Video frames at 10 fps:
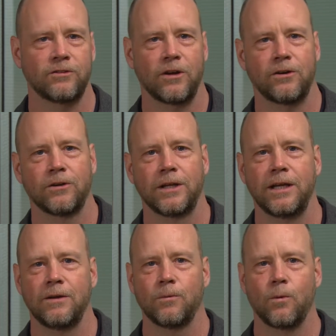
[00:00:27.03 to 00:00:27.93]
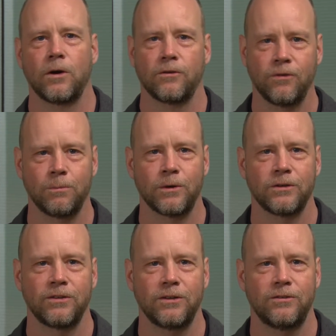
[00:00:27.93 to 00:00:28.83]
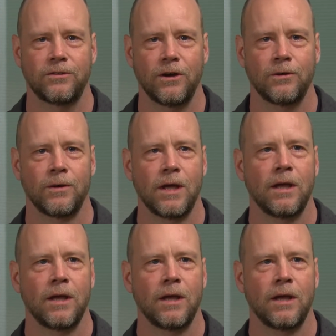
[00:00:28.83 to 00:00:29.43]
generally wonderful person. So